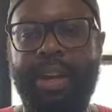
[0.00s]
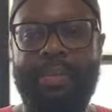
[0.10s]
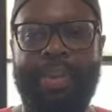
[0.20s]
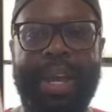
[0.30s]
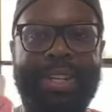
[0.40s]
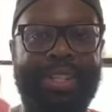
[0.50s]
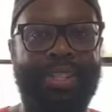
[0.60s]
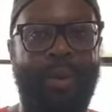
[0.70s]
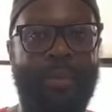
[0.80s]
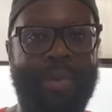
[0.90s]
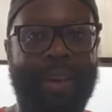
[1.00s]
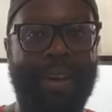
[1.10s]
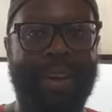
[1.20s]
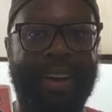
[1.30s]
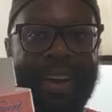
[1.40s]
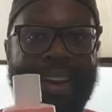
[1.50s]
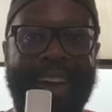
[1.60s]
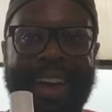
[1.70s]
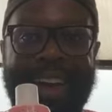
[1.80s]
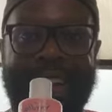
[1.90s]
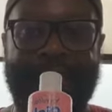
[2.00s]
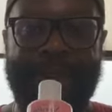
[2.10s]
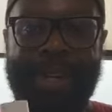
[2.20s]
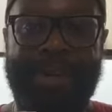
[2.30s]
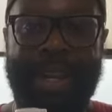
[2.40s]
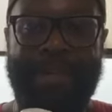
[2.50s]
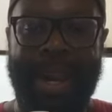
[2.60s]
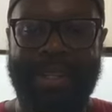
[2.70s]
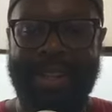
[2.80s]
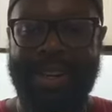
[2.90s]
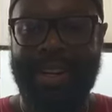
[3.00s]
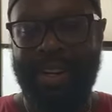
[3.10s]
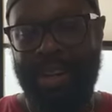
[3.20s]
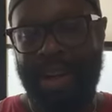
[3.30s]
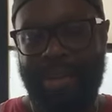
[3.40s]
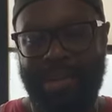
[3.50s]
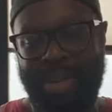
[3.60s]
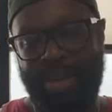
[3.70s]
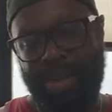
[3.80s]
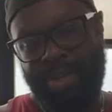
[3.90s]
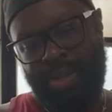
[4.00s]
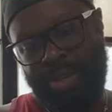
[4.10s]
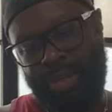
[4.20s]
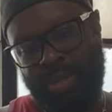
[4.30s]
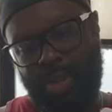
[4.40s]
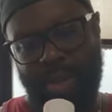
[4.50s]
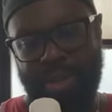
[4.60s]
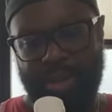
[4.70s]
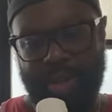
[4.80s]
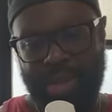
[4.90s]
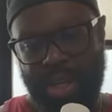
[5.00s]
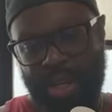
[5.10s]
Pink soap. If you're an acrylic painter, I think you can also use this for oils.